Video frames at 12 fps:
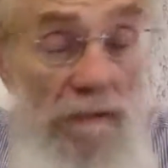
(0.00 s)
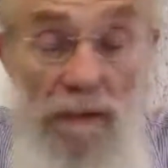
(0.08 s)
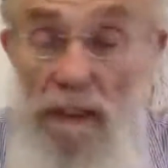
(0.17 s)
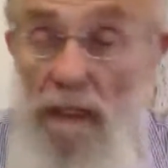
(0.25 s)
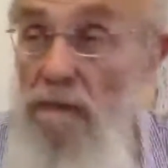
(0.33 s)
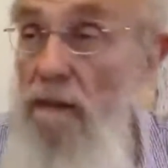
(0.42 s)

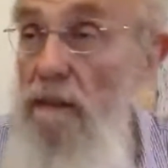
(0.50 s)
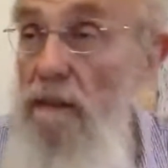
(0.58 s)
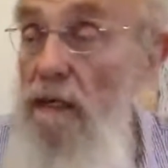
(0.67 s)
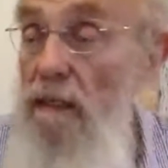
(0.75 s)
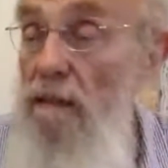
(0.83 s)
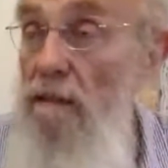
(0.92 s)
have to
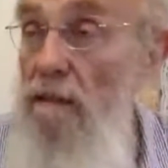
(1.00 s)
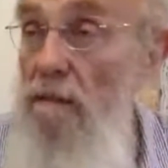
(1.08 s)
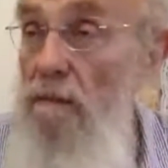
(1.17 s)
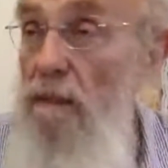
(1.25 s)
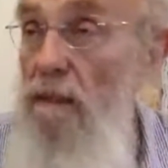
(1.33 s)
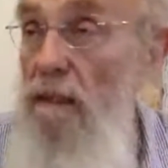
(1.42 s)
do,
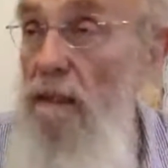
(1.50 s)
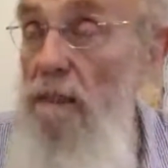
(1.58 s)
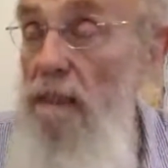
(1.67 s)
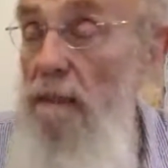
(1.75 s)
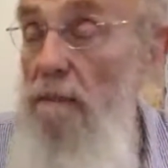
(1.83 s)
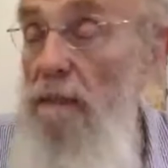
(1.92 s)
I'm
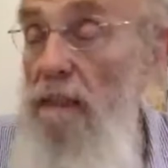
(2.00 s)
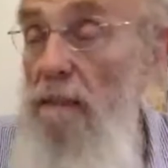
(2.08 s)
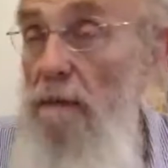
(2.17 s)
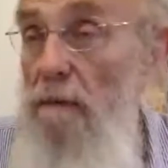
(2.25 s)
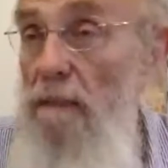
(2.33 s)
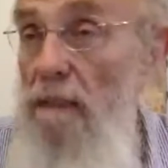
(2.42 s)
accepting
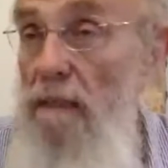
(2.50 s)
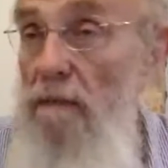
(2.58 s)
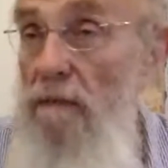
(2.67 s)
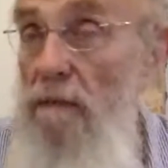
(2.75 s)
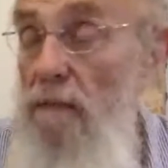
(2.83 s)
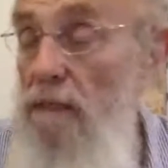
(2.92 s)
upon myself the
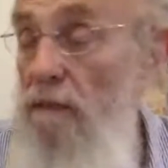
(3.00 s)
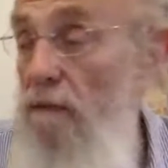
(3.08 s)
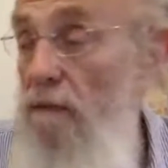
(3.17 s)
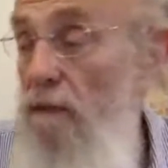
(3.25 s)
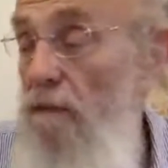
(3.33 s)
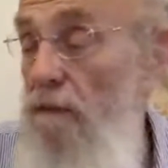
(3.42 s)
mitzvah of
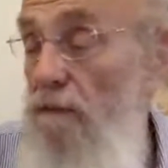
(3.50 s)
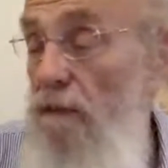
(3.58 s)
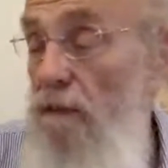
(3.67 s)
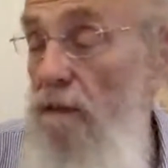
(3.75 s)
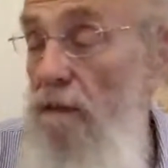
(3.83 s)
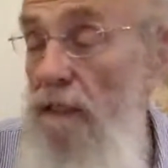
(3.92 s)
love your
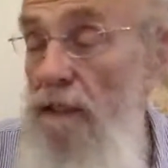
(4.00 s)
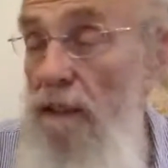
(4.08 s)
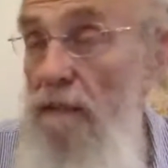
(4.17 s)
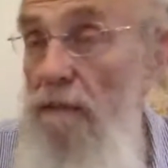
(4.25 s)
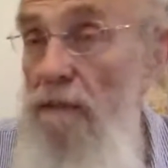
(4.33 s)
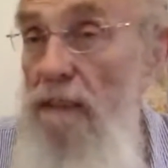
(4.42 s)
father like you
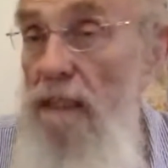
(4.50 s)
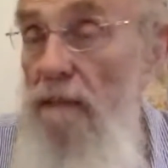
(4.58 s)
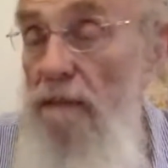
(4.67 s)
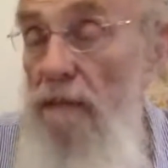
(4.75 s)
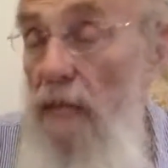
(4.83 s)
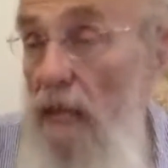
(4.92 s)
love yourself.
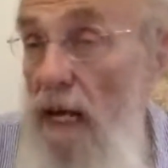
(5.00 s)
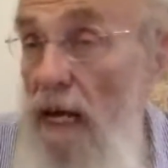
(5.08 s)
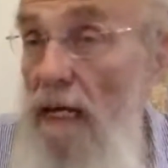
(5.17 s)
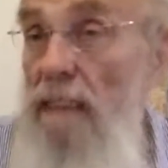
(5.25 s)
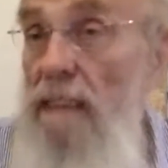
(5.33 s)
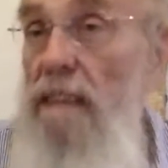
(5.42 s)

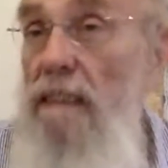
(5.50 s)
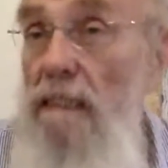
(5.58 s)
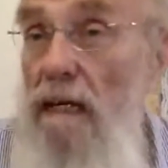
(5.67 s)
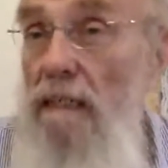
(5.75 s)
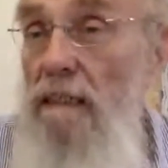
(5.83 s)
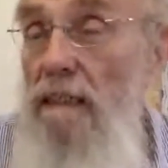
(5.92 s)
And it's
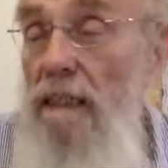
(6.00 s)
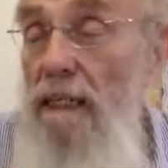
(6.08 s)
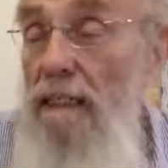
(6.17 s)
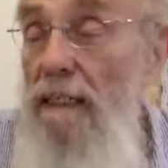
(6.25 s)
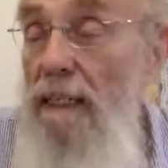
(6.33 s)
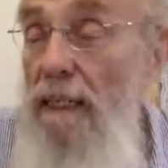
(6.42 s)
not
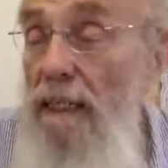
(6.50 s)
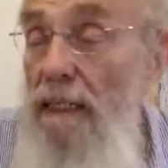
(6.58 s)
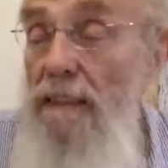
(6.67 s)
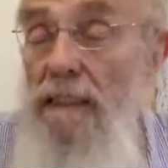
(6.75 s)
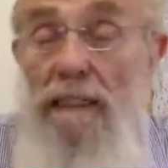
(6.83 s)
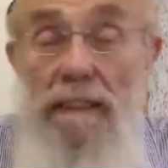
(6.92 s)
an
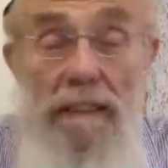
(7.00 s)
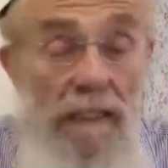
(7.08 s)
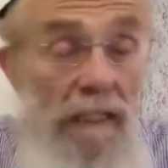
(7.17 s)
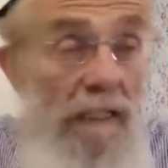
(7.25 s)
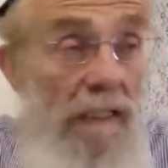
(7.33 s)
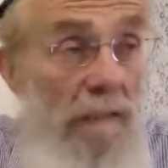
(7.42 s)
easy
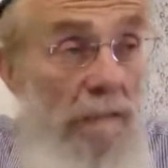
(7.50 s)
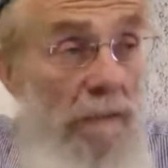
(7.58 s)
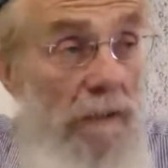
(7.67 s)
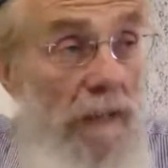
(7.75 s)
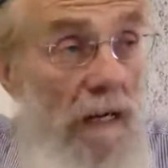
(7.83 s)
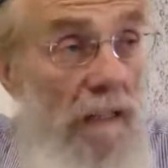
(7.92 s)
thing that we're
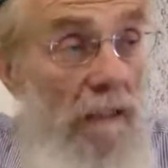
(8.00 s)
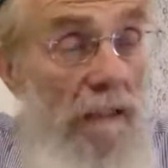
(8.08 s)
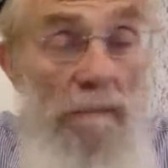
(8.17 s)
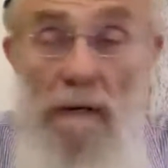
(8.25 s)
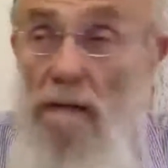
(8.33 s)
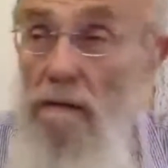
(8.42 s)
talking
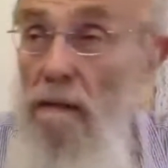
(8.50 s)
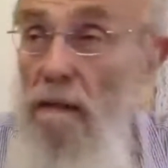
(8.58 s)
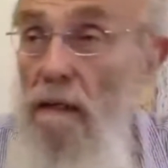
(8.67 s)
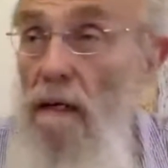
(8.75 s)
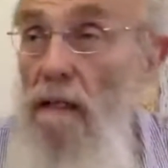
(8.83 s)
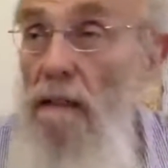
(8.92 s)
about.
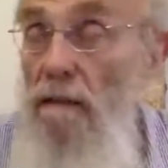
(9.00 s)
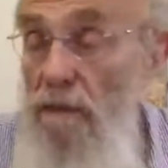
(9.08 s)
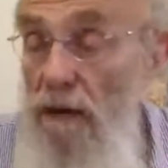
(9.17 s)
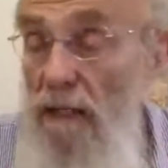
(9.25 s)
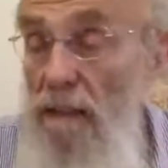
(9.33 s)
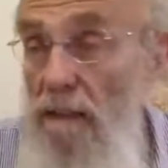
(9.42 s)
The
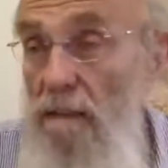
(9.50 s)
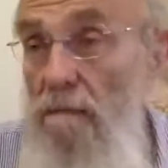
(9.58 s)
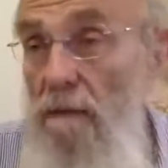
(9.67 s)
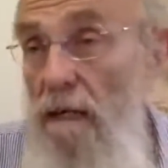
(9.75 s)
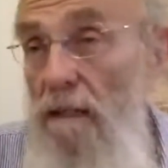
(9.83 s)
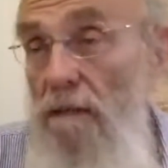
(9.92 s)
fact of the
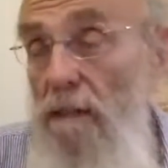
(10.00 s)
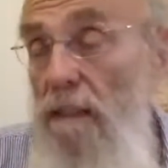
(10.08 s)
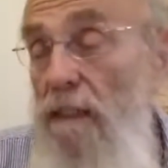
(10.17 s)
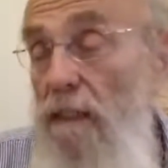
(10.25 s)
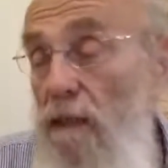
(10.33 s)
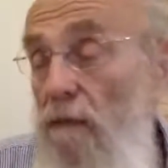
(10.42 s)
matter is,
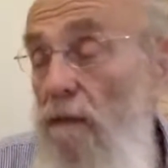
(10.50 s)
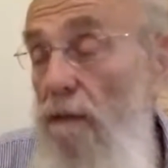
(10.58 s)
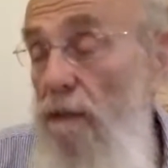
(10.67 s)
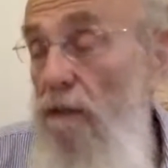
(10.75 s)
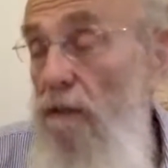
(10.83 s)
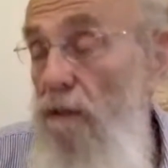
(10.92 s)
you go into
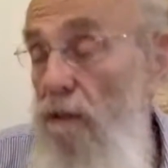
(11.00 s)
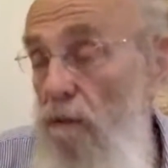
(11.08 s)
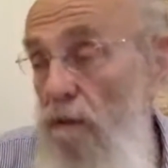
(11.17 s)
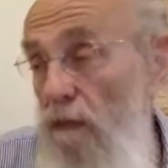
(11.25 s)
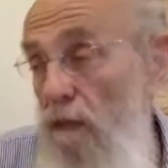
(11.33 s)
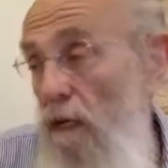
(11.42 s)
your
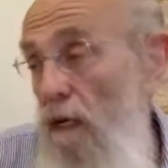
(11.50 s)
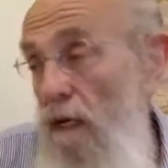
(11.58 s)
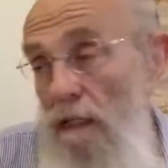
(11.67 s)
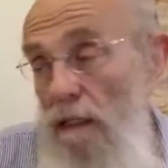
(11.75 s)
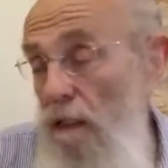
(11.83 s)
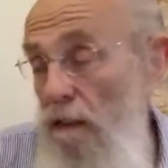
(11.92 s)
shul,
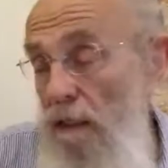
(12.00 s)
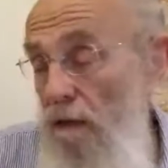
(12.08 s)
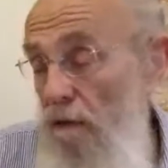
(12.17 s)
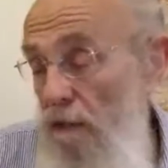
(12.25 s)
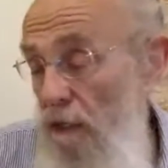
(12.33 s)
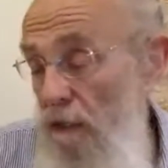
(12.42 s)
there
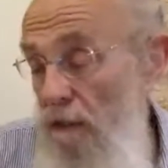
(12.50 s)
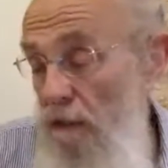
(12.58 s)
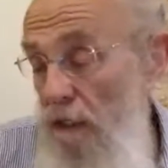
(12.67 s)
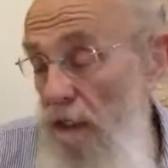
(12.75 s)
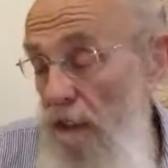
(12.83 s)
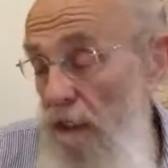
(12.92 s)

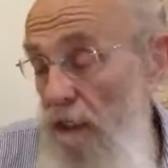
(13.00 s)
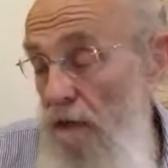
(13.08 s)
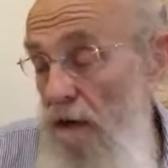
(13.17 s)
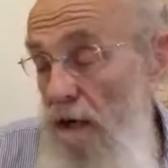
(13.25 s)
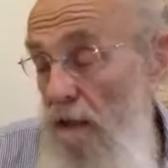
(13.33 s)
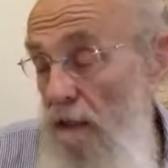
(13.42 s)

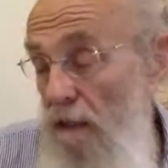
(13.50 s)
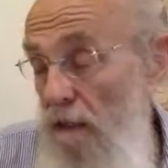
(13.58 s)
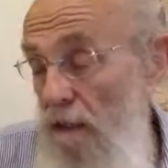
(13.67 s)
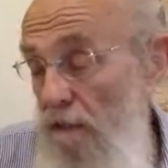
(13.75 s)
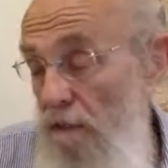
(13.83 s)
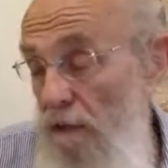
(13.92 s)

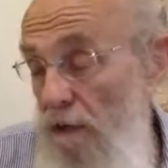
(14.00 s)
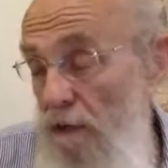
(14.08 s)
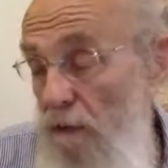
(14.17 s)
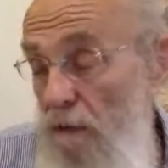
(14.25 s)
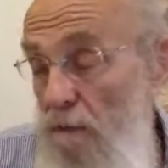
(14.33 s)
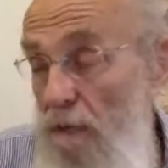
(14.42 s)
very
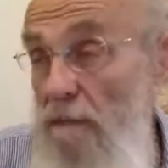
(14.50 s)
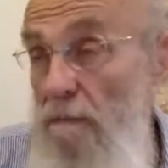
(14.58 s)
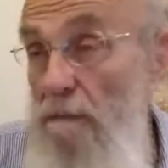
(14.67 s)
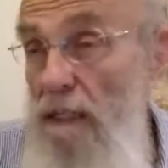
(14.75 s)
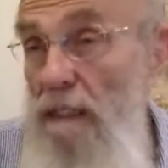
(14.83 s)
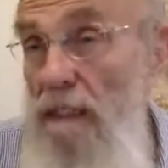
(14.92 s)
well might
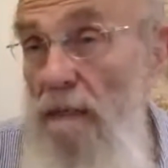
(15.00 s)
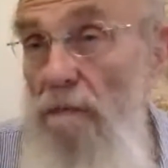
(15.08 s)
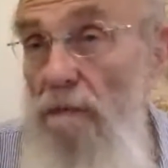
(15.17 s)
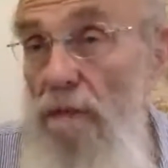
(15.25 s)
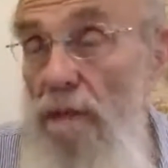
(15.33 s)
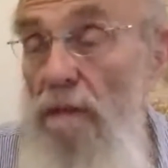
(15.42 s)
be some
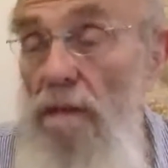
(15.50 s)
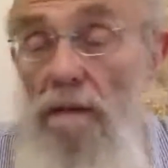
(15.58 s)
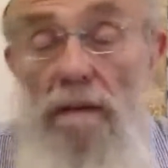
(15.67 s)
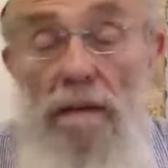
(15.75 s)
real,